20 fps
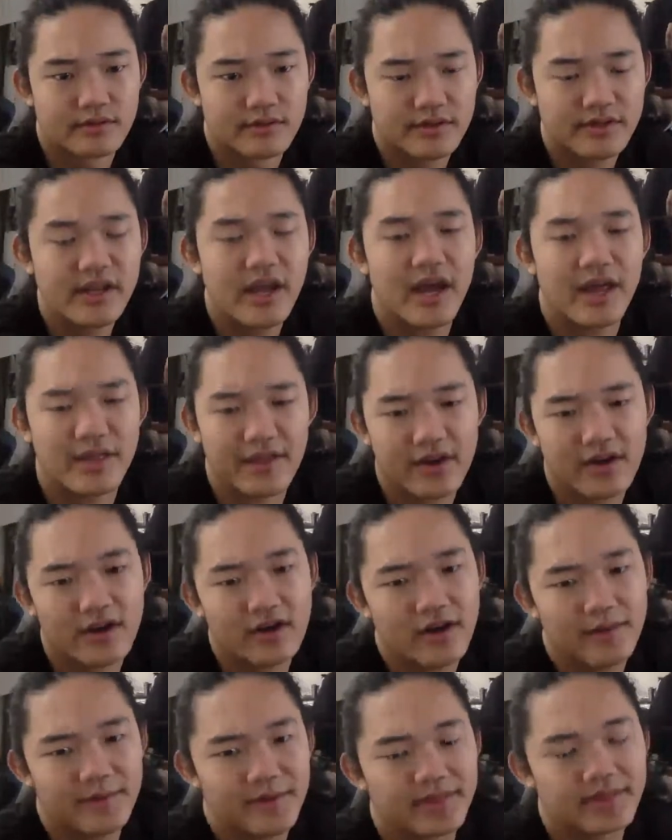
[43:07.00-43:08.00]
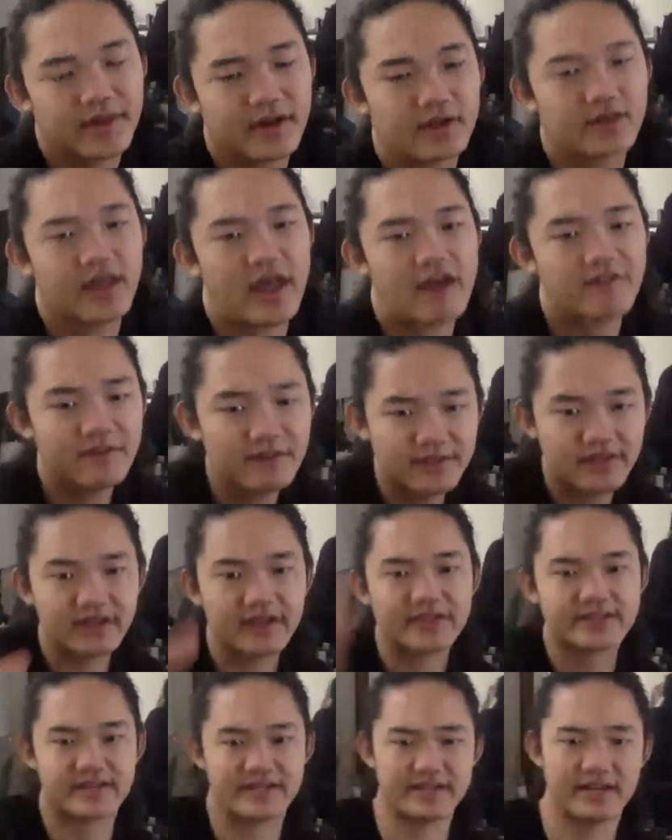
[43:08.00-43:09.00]
Yeah, they all. I mean,
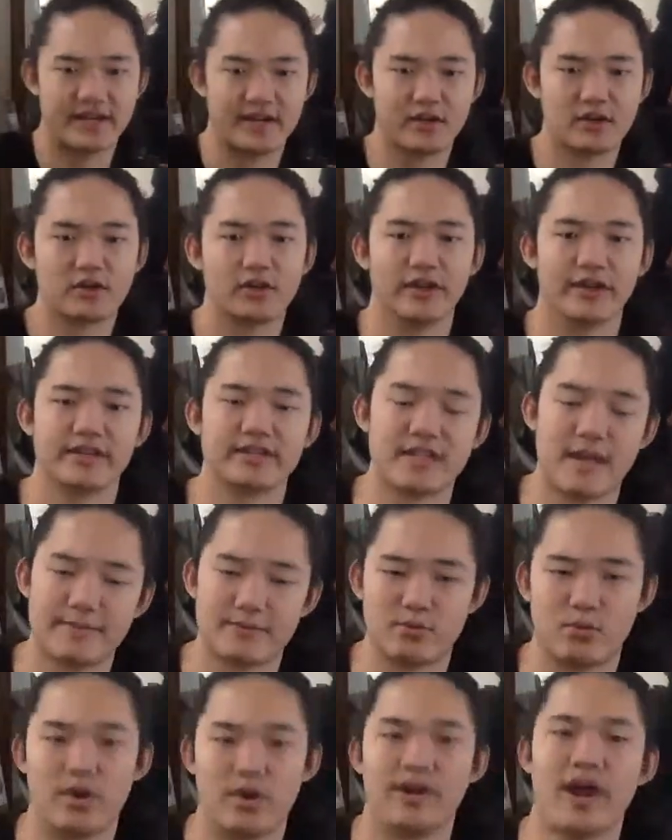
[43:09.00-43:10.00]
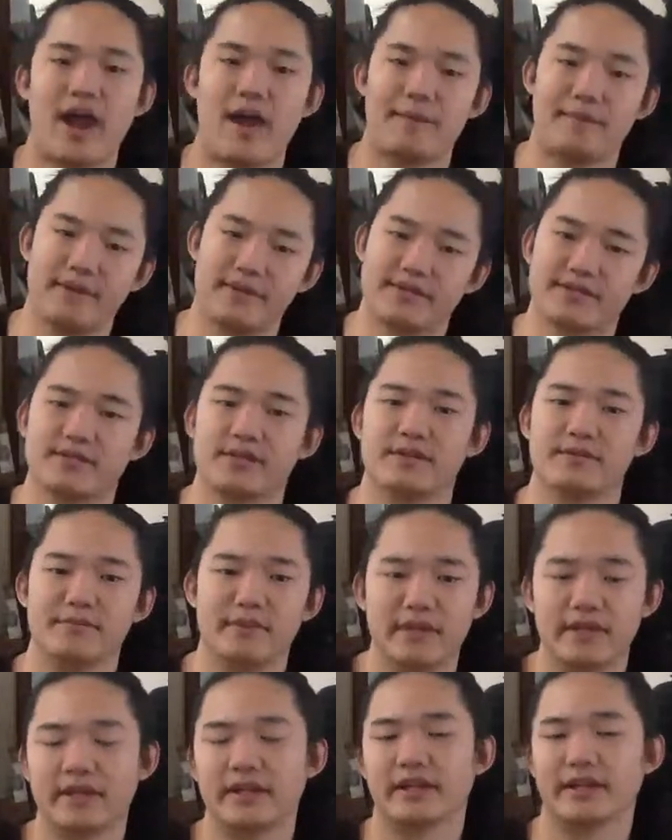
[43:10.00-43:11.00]
everything is identical except what happens
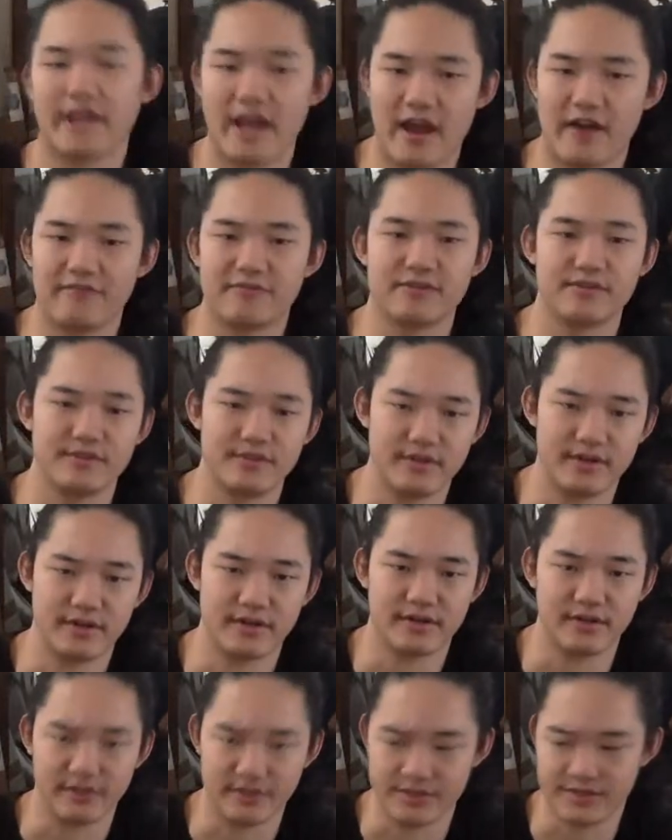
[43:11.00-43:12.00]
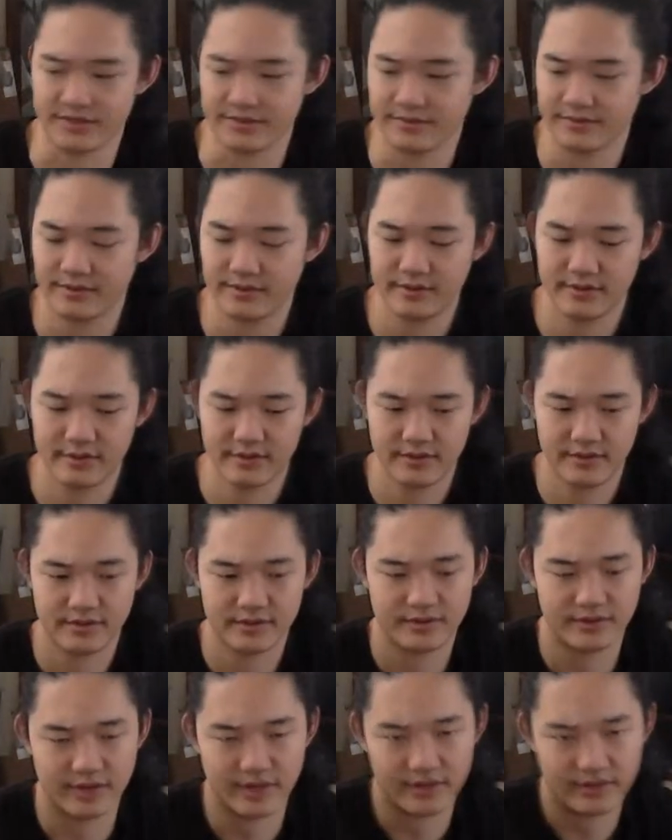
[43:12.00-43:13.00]
immediately after the collision,
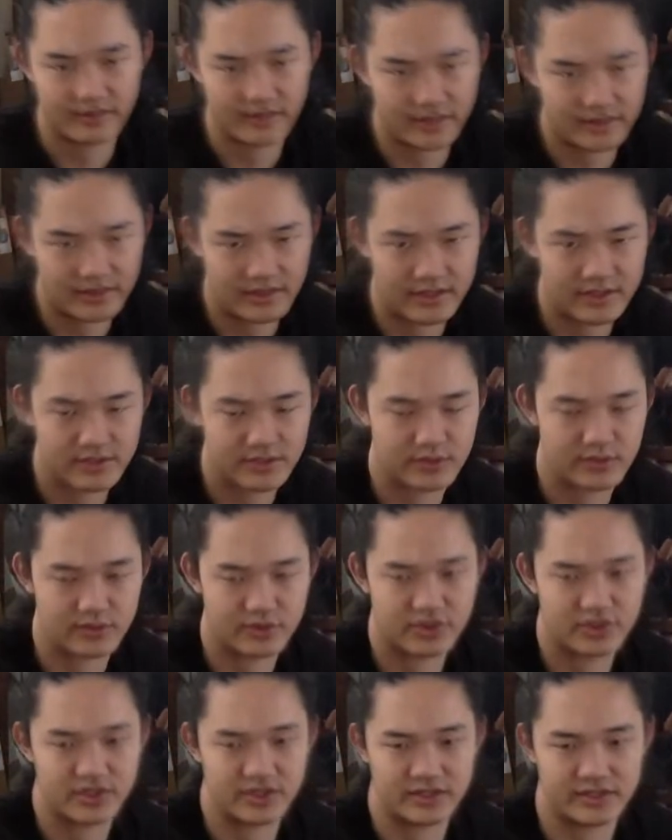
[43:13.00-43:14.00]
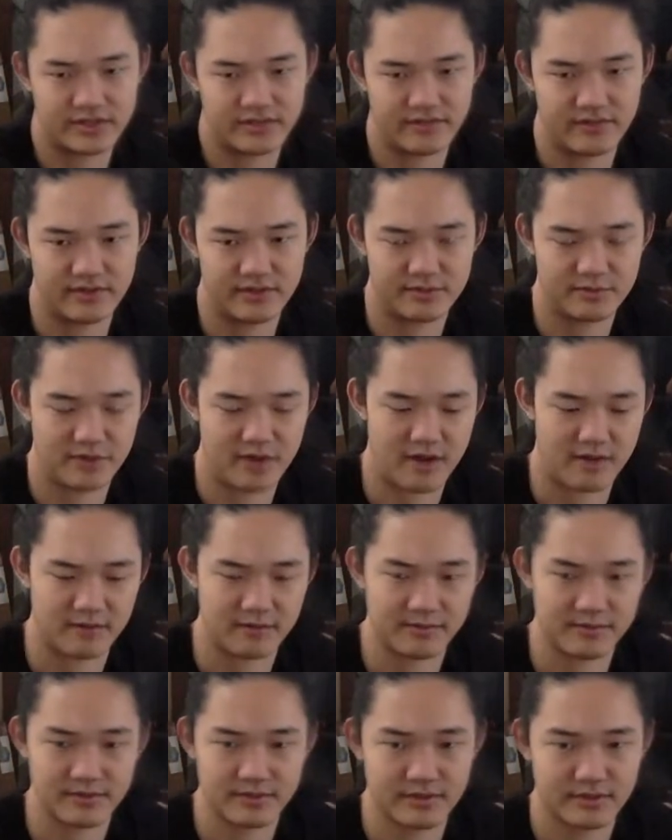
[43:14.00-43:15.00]
right? That's the whole shtick of these
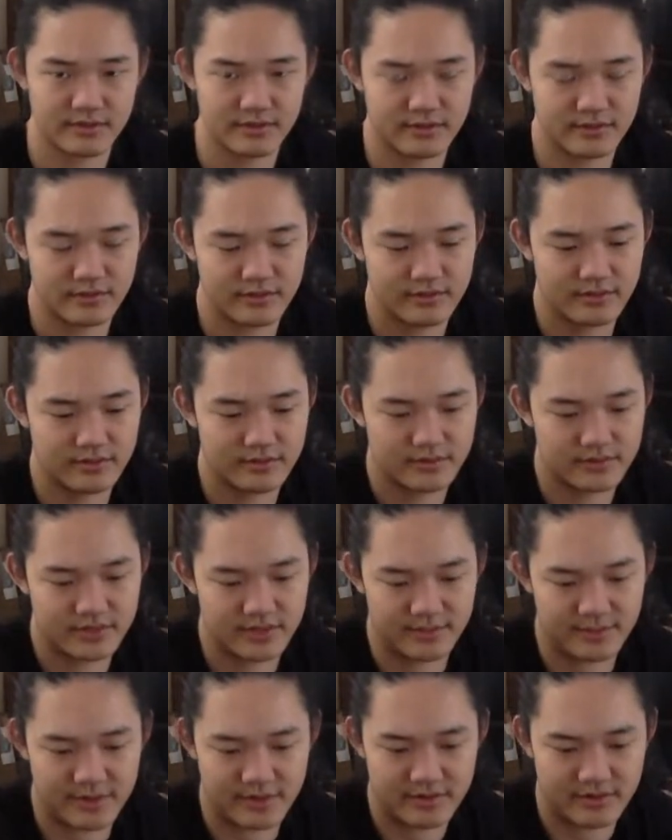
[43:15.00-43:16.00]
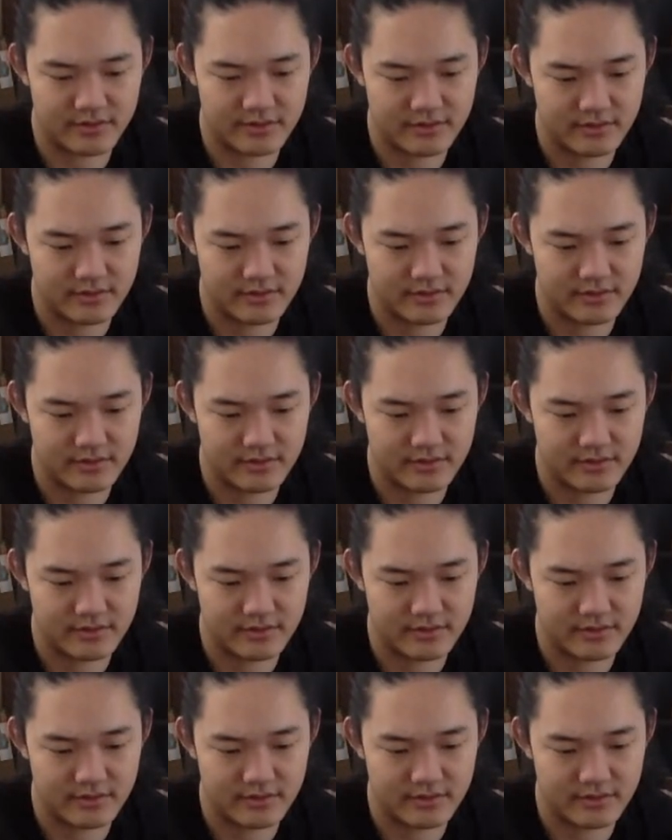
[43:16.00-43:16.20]
problems. Dimon.